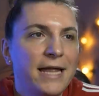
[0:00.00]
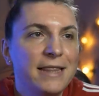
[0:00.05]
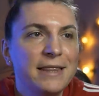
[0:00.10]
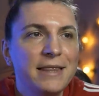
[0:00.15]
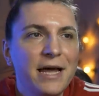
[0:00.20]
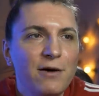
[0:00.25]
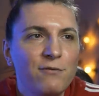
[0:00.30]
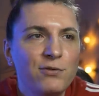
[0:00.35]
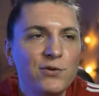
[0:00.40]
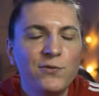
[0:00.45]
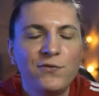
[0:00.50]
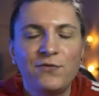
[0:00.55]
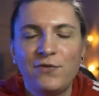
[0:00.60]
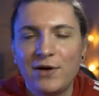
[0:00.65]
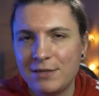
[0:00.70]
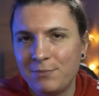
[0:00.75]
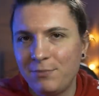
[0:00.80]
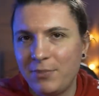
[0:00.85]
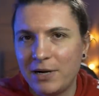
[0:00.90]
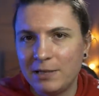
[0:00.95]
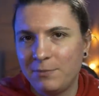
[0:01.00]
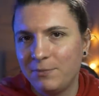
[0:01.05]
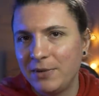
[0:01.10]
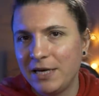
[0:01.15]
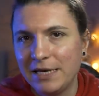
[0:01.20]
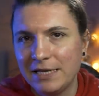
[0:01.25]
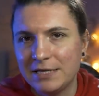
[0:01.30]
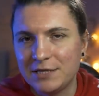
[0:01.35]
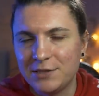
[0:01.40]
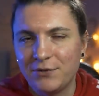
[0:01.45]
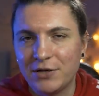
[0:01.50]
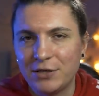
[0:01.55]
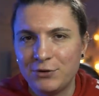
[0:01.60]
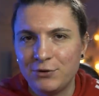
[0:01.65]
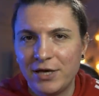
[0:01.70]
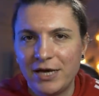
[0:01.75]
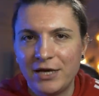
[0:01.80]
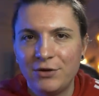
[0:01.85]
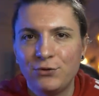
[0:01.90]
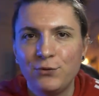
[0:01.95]
And now the fun part begins, what
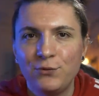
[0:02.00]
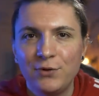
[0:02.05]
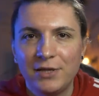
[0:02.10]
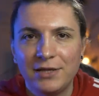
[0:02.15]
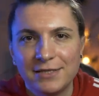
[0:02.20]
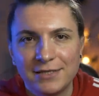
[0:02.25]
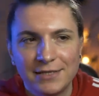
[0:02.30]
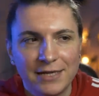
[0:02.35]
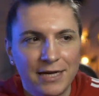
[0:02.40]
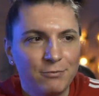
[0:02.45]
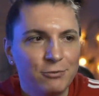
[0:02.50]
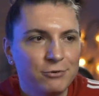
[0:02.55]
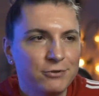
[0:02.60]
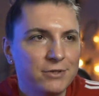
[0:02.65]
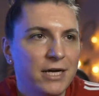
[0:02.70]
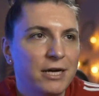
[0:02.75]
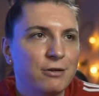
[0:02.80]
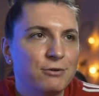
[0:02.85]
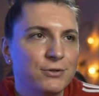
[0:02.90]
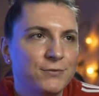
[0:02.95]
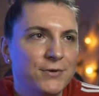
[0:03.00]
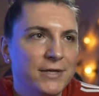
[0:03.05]
you can do with this type of sounds.